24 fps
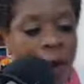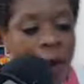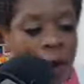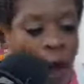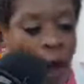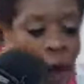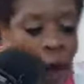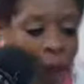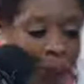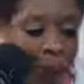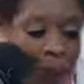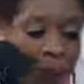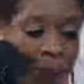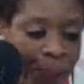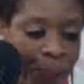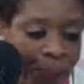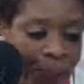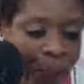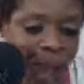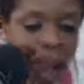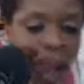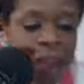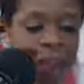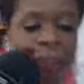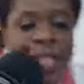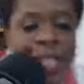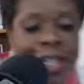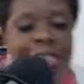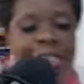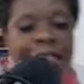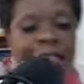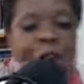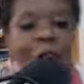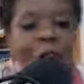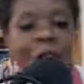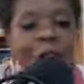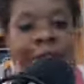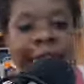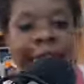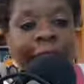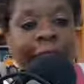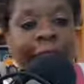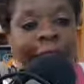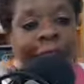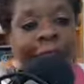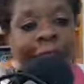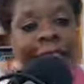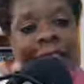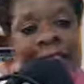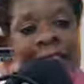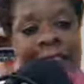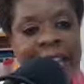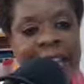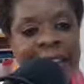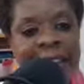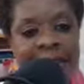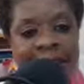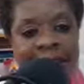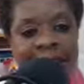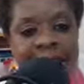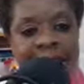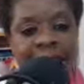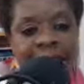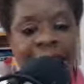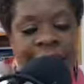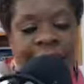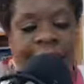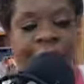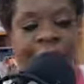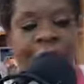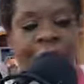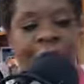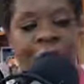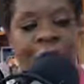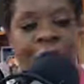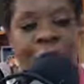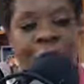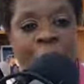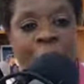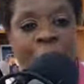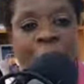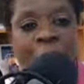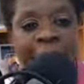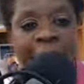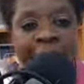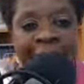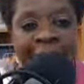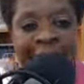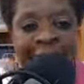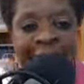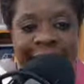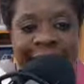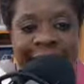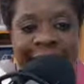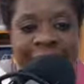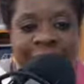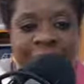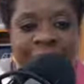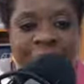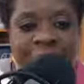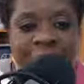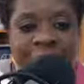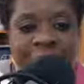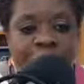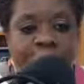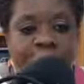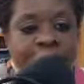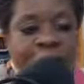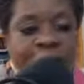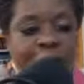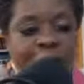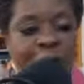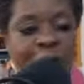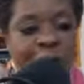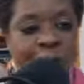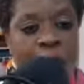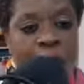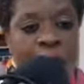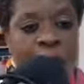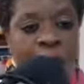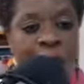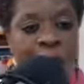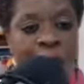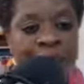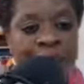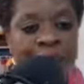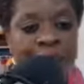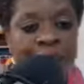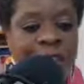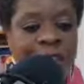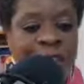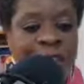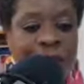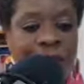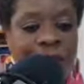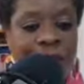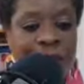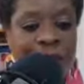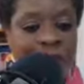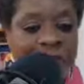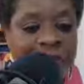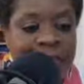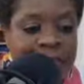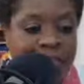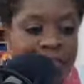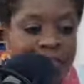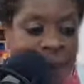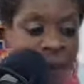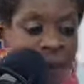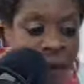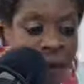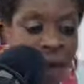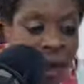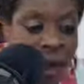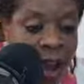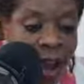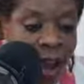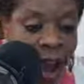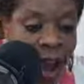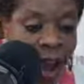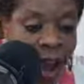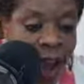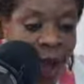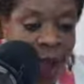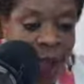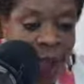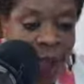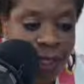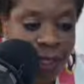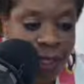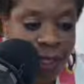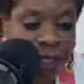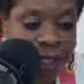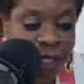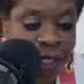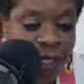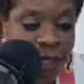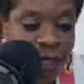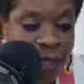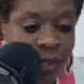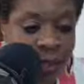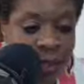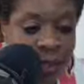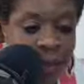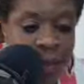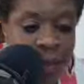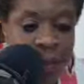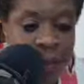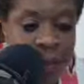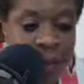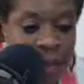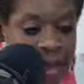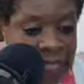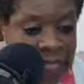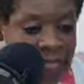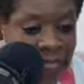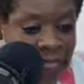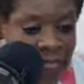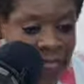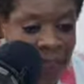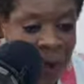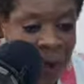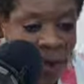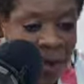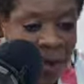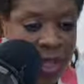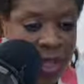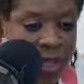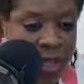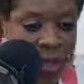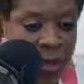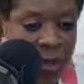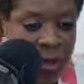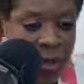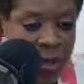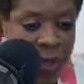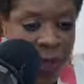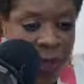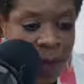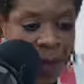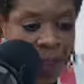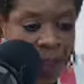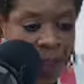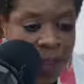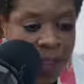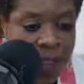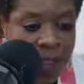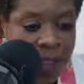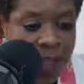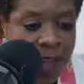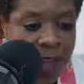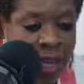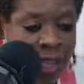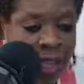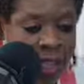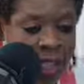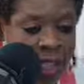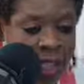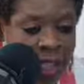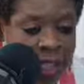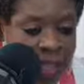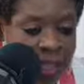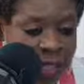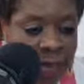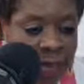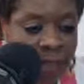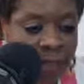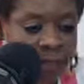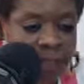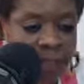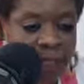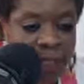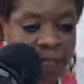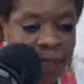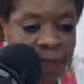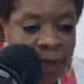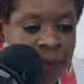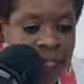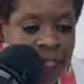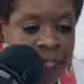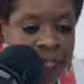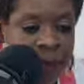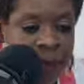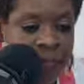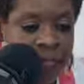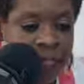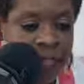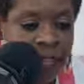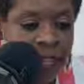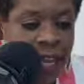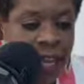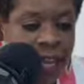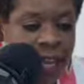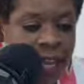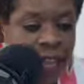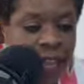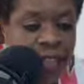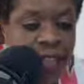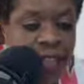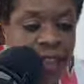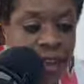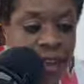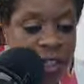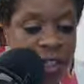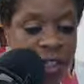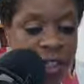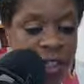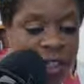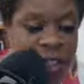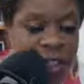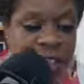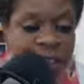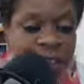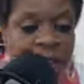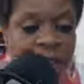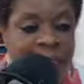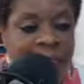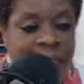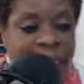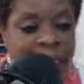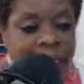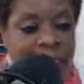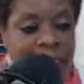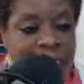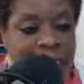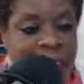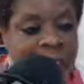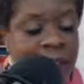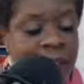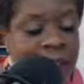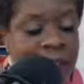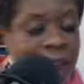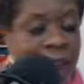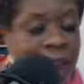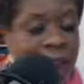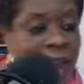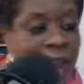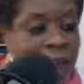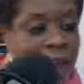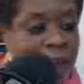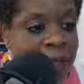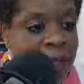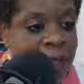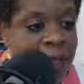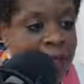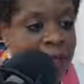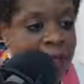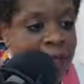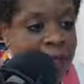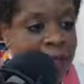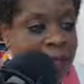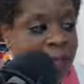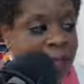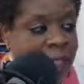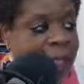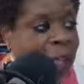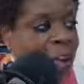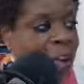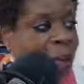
um, Irene, call in at 877 480 4120. I would like to mash it up with you about the contentment you believe in, and not necessarily the pursuit of happiness, right?